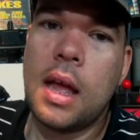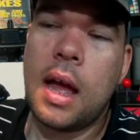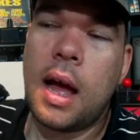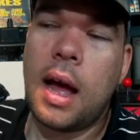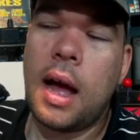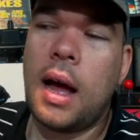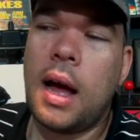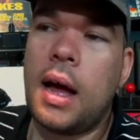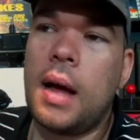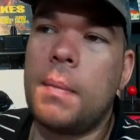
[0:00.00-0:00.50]

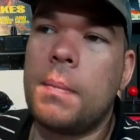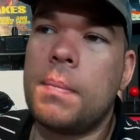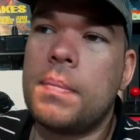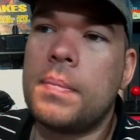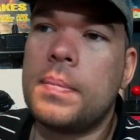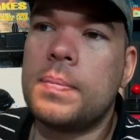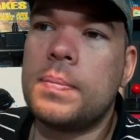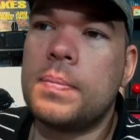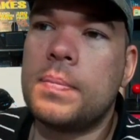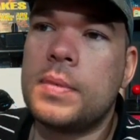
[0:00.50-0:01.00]
Um,
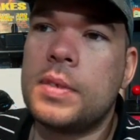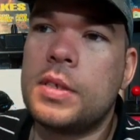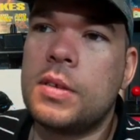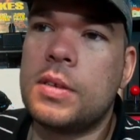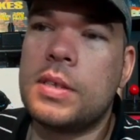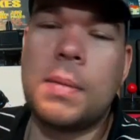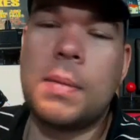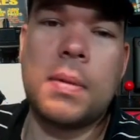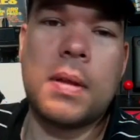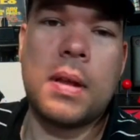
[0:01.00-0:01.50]
so
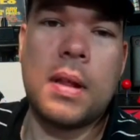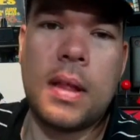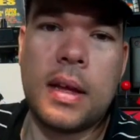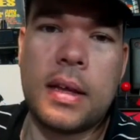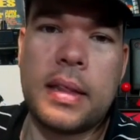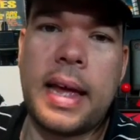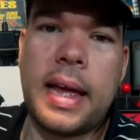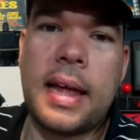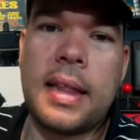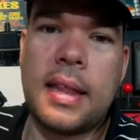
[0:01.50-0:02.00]
something along
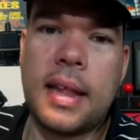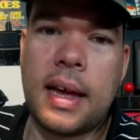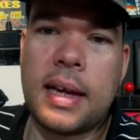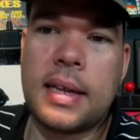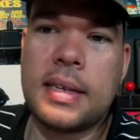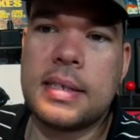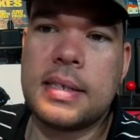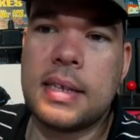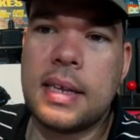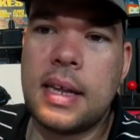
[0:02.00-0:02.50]
that
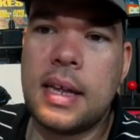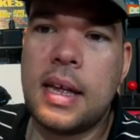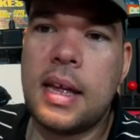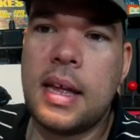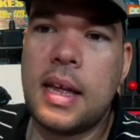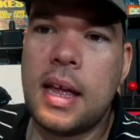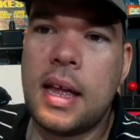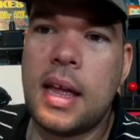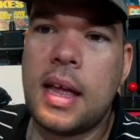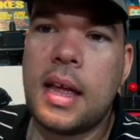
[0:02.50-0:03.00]
lines
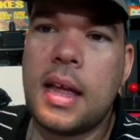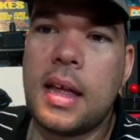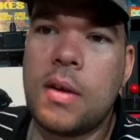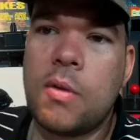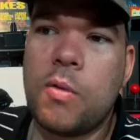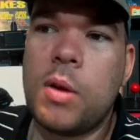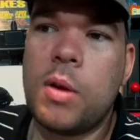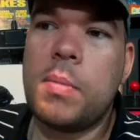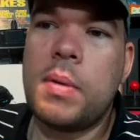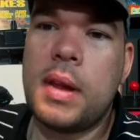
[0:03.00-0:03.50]

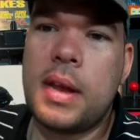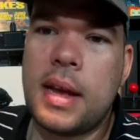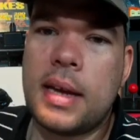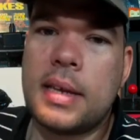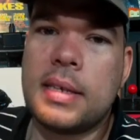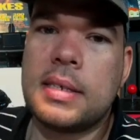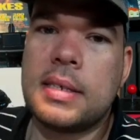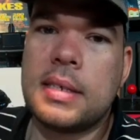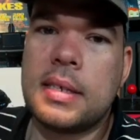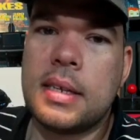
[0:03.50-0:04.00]
would be
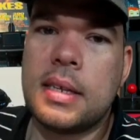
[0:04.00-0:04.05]
nice.